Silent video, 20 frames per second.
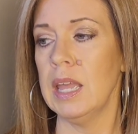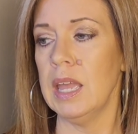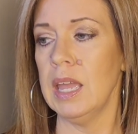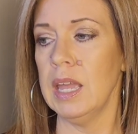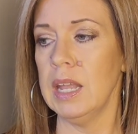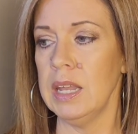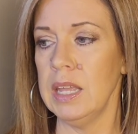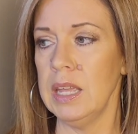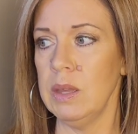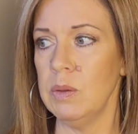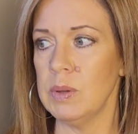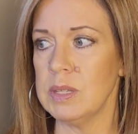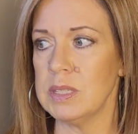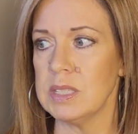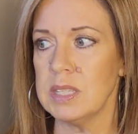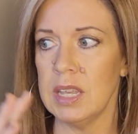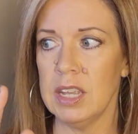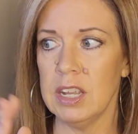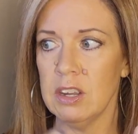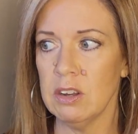And he
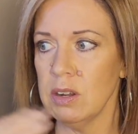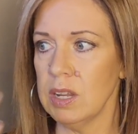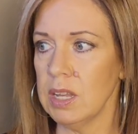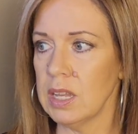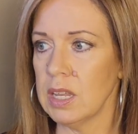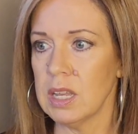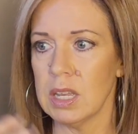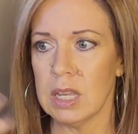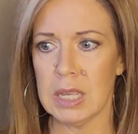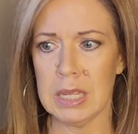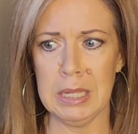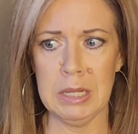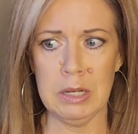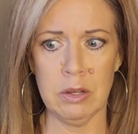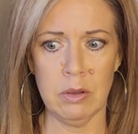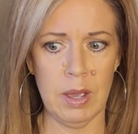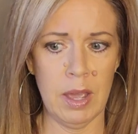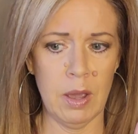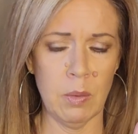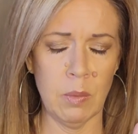was hearing,
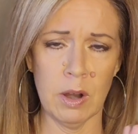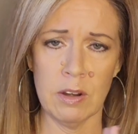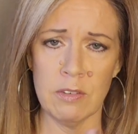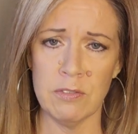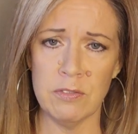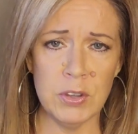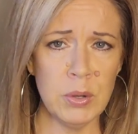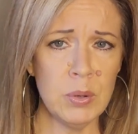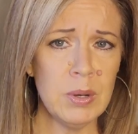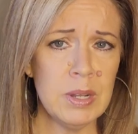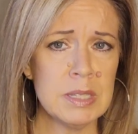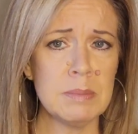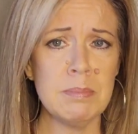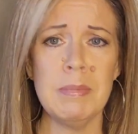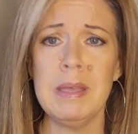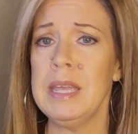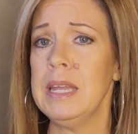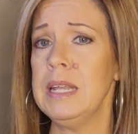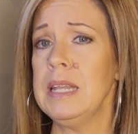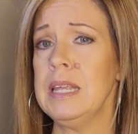how our food is
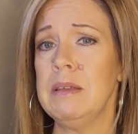made.